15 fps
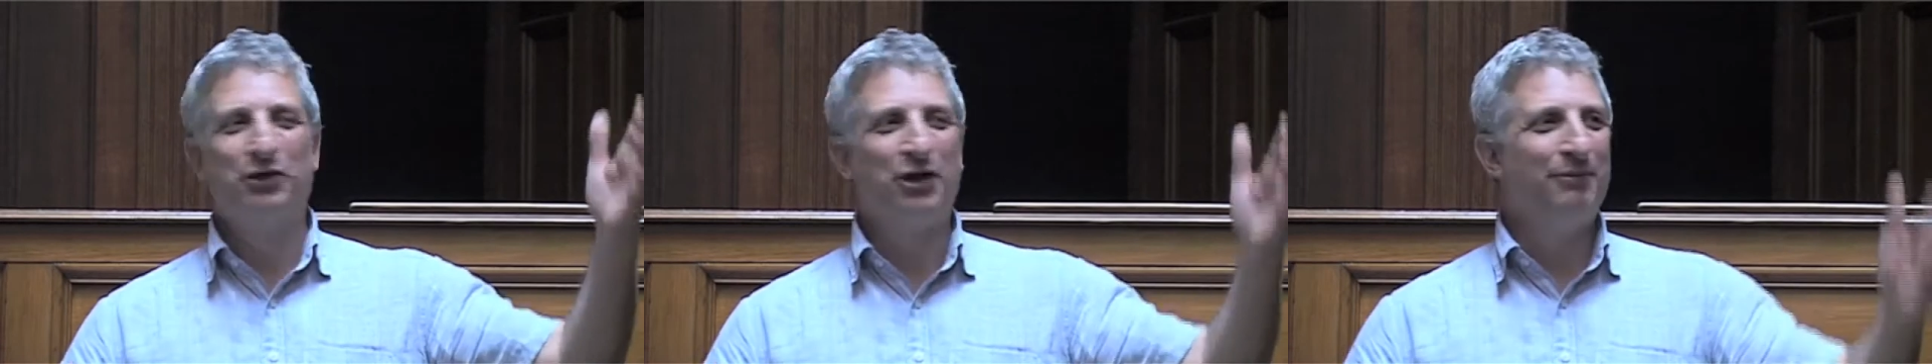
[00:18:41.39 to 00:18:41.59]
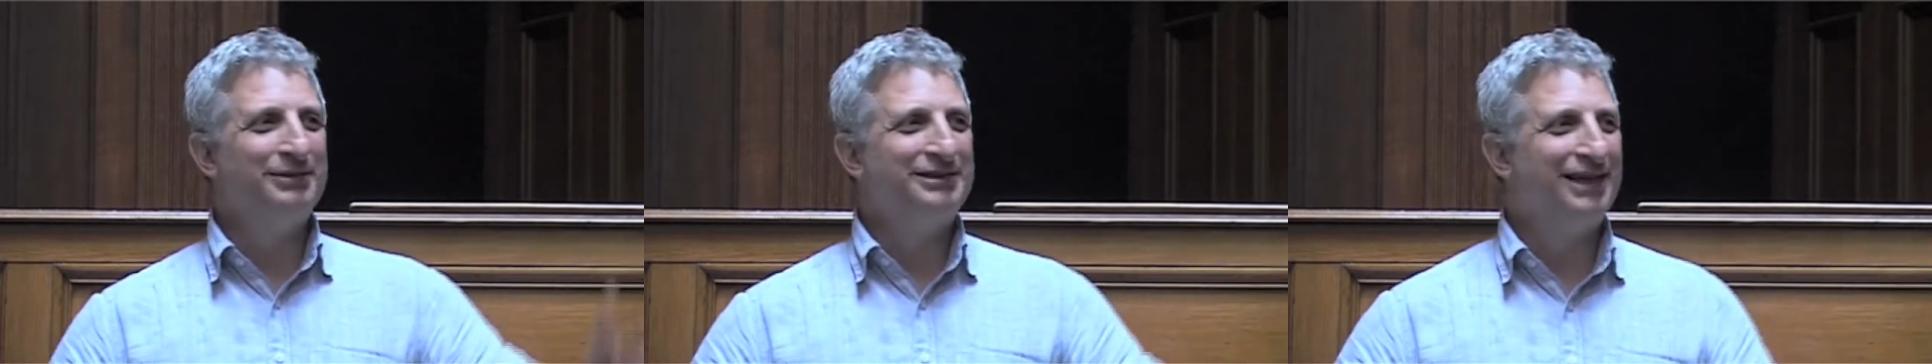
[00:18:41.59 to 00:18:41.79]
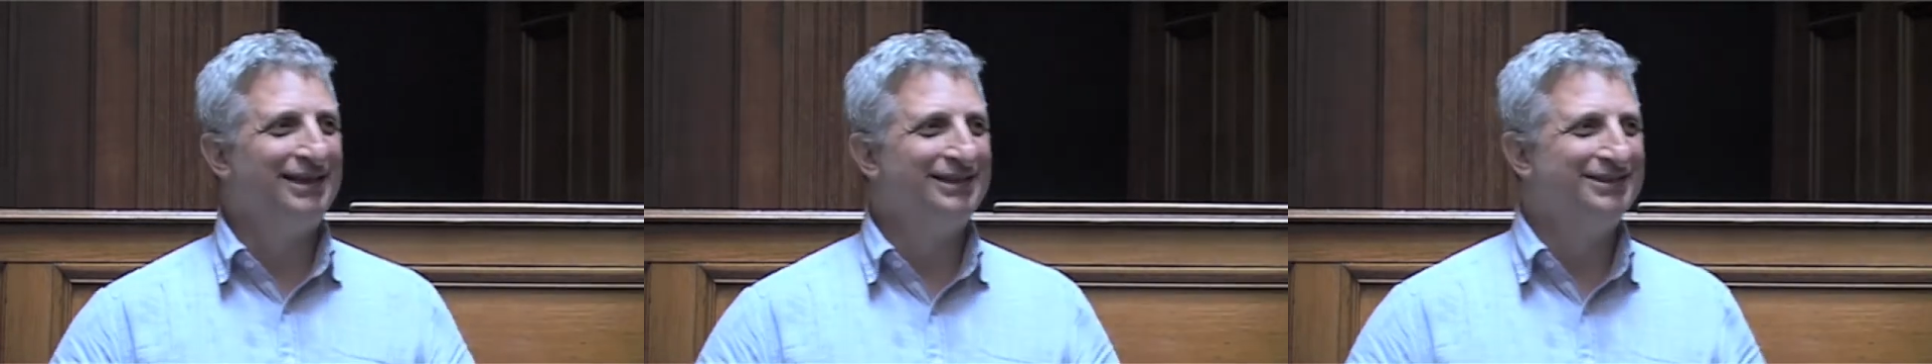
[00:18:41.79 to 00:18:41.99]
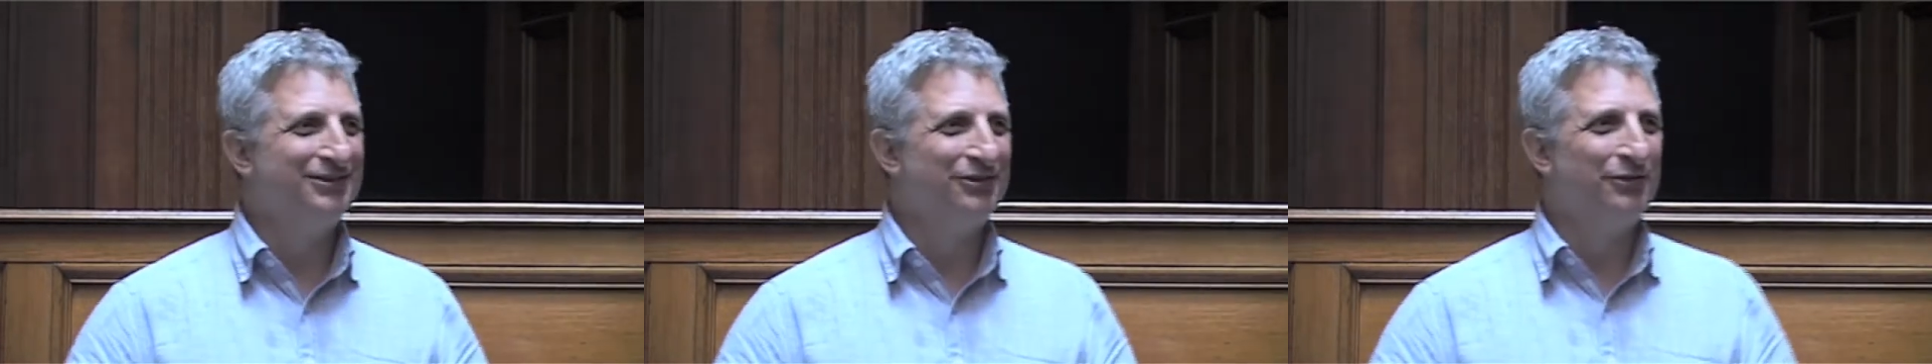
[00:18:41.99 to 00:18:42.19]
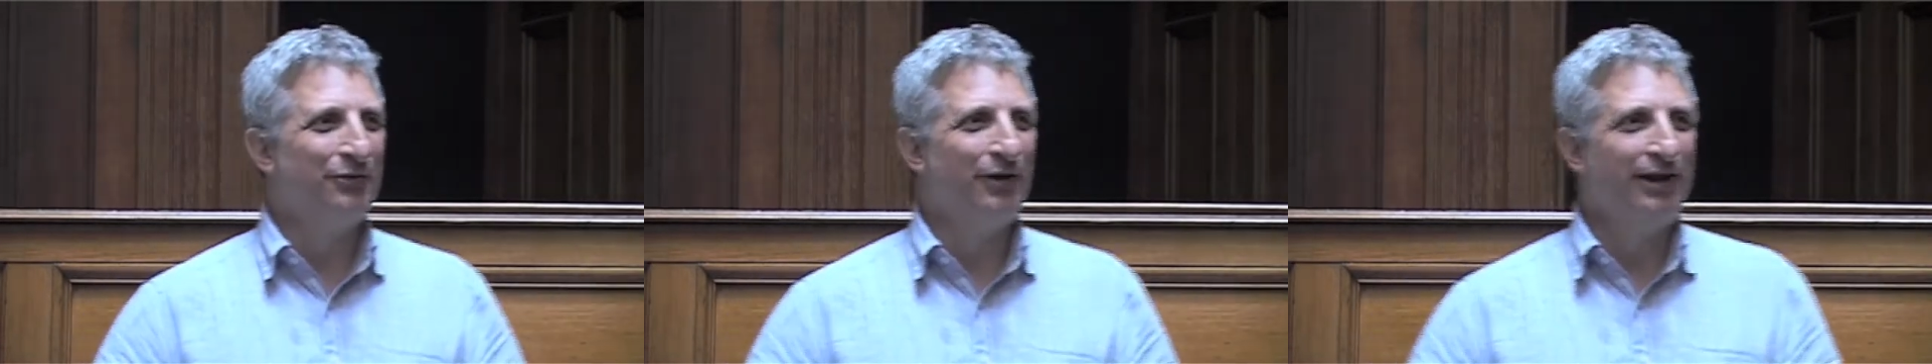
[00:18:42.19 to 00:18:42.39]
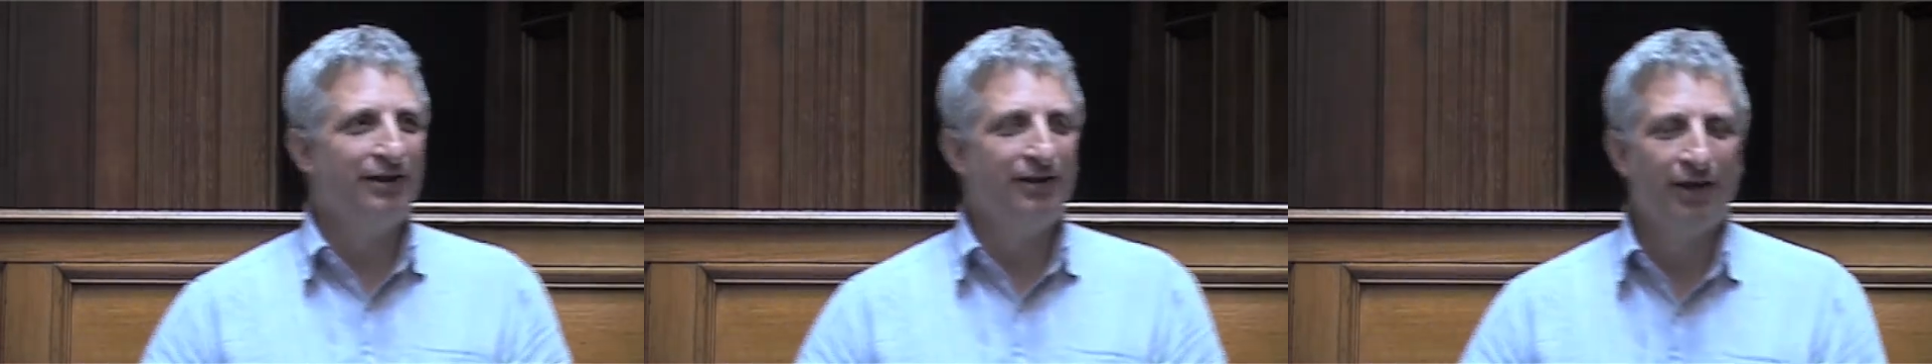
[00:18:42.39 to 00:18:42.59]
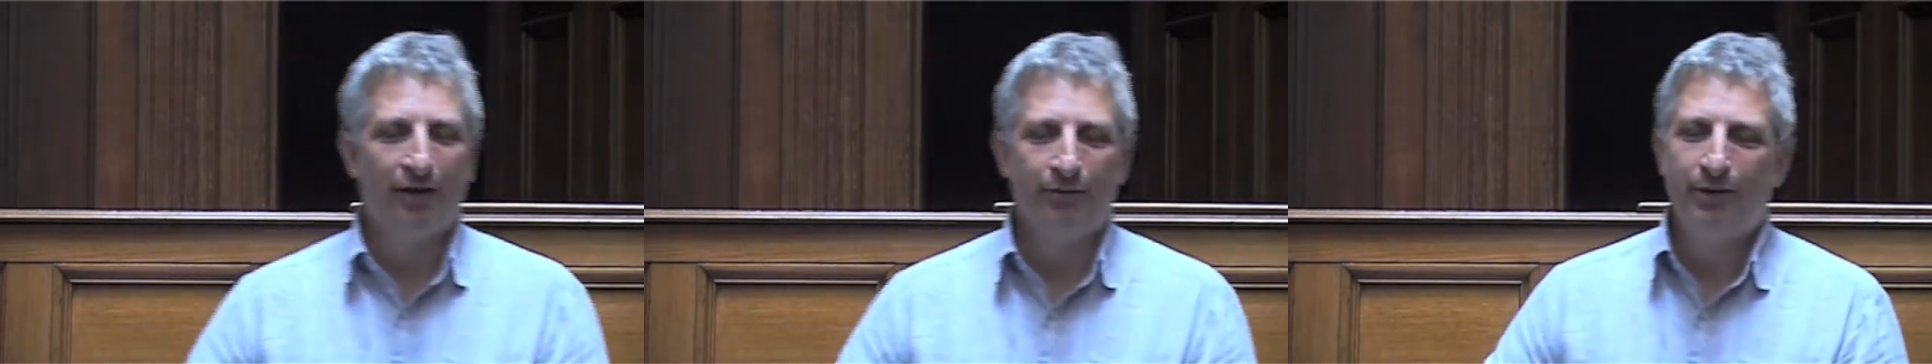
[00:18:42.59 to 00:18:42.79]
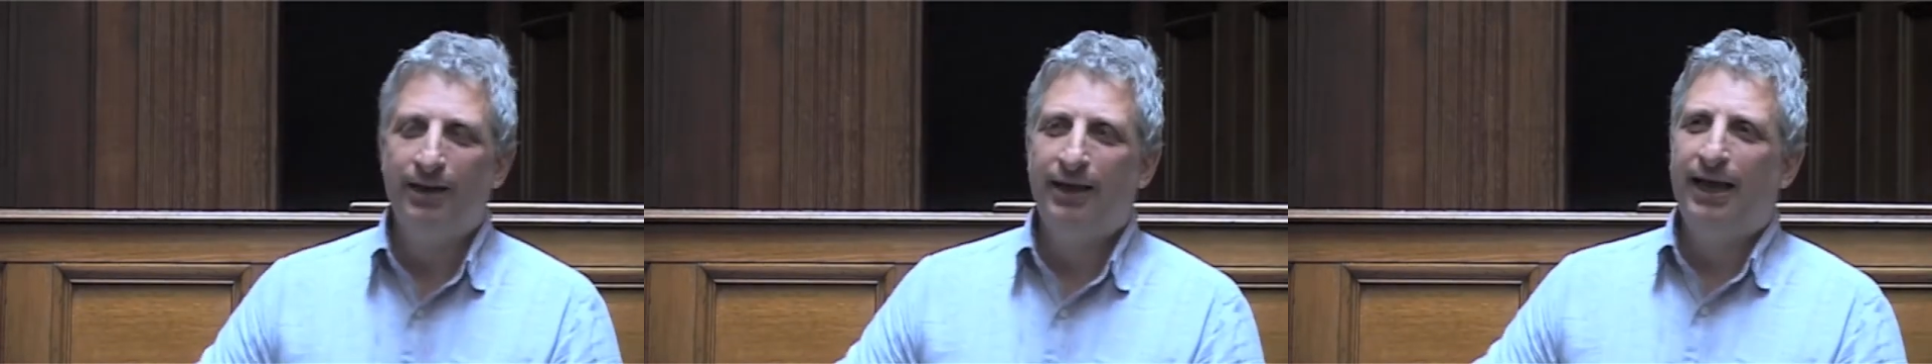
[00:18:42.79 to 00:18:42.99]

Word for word: commentators on the radio,